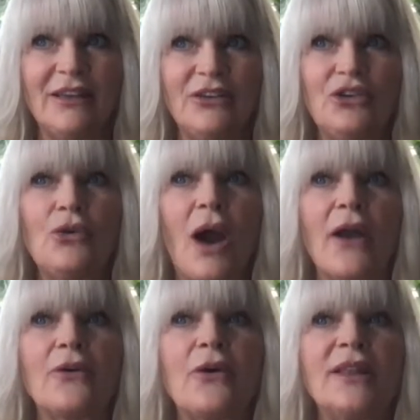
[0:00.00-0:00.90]
you
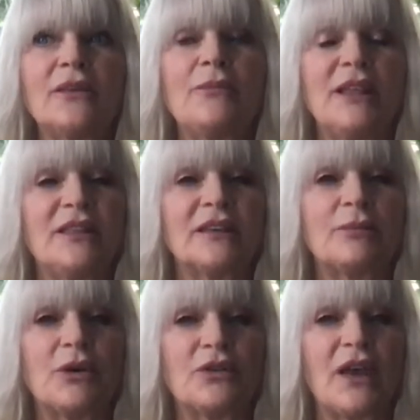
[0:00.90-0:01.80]
are going to meet this
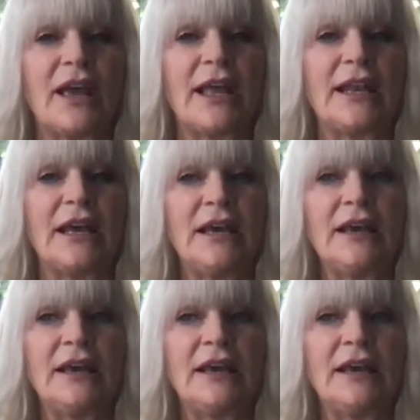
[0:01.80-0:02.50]
person